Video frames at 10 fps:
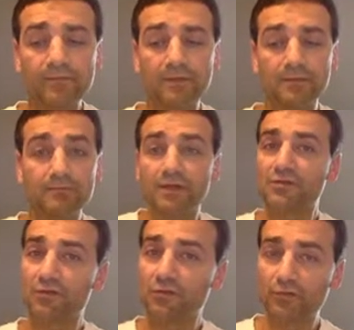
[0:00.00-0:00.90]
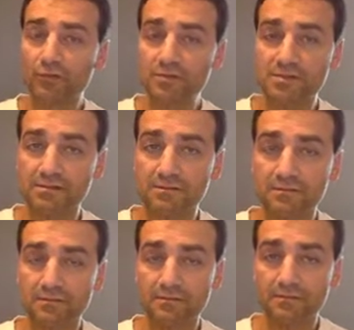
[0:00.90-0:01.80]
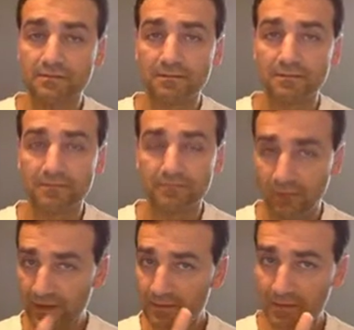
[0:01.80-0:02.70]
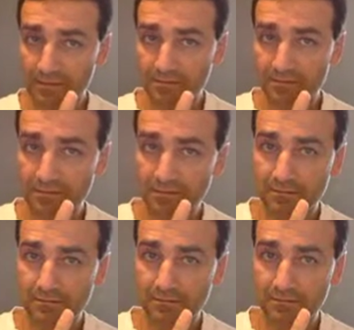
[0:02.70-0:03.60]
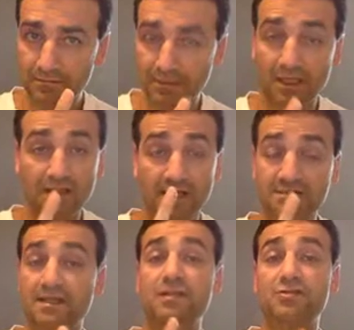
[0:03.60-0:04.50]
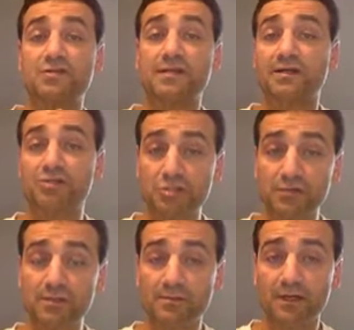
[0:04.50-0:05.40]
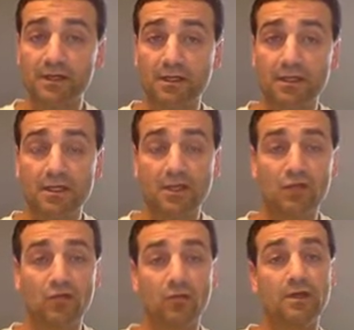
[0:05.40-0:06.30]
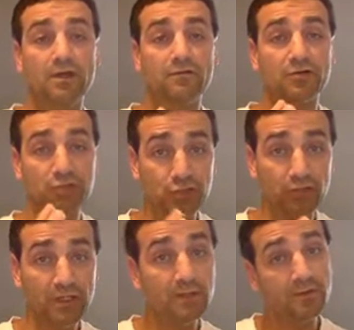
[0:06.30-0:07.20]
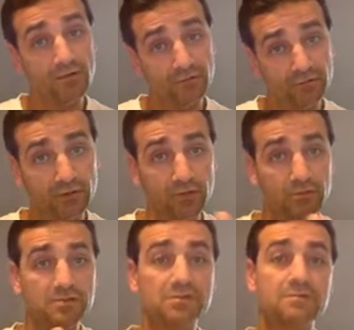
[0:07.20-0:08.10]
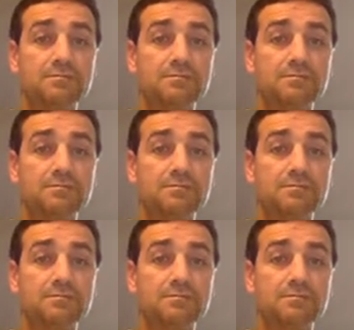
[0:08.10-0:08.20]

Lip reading: But it's also frozen. But wait a minute. I said it's just like a stream, right? So if a stream flows,